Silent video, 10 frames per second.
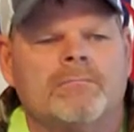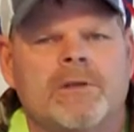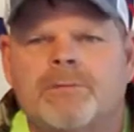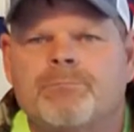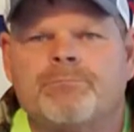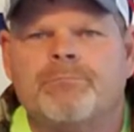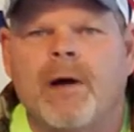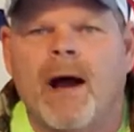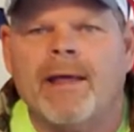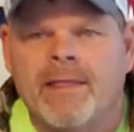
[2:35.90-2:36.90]
just
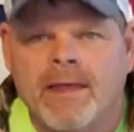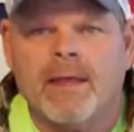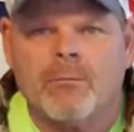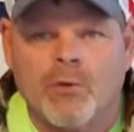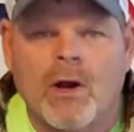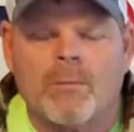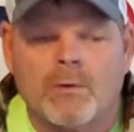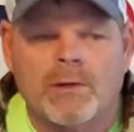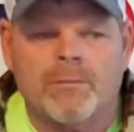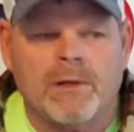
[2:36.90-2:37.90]
I think
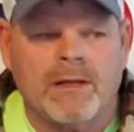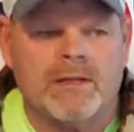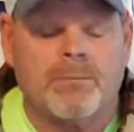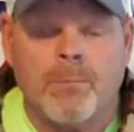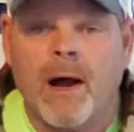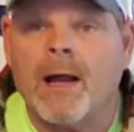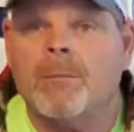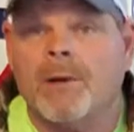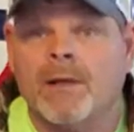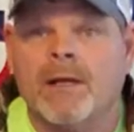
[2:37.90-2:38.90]
improperly placed by
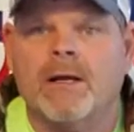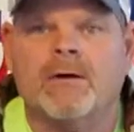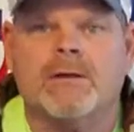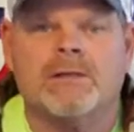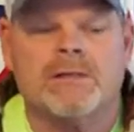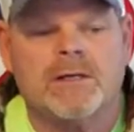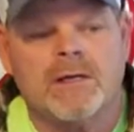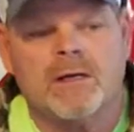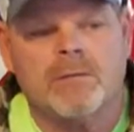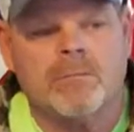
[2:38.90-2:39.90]
Polaris,
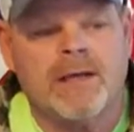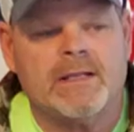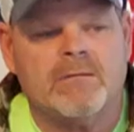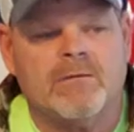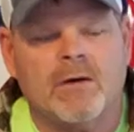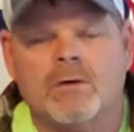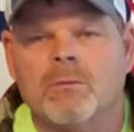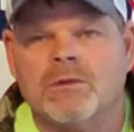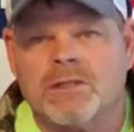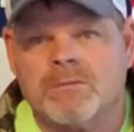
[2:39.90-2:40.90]
makes them
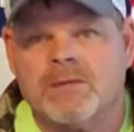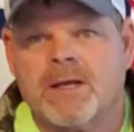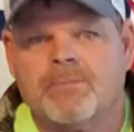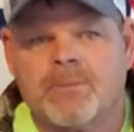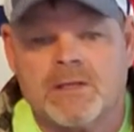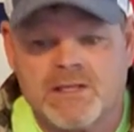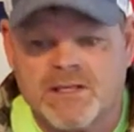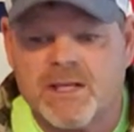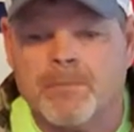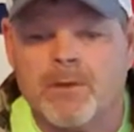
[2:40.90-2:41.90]
vulnerable and
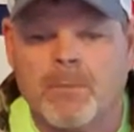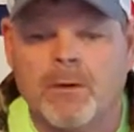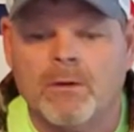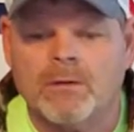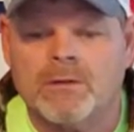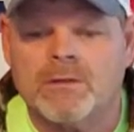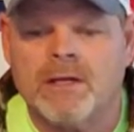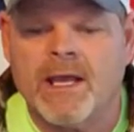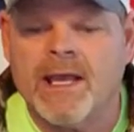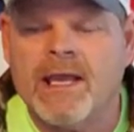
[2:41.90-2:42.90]
susceptible to
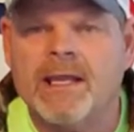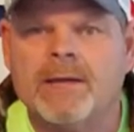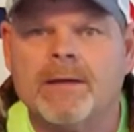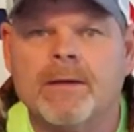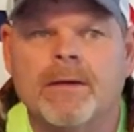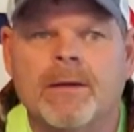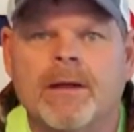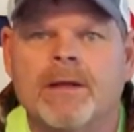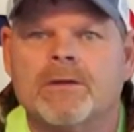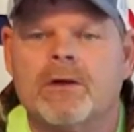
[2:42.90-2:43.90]
heat.
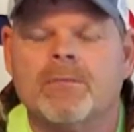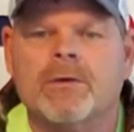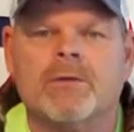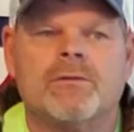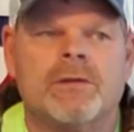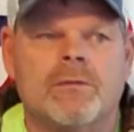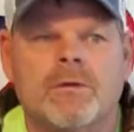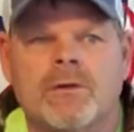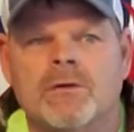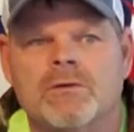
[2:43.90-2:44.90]
And so I moved some
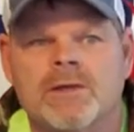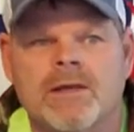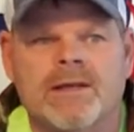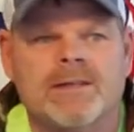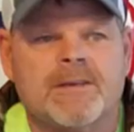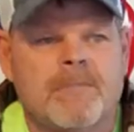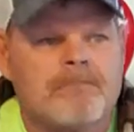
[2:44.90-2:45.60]
of those things,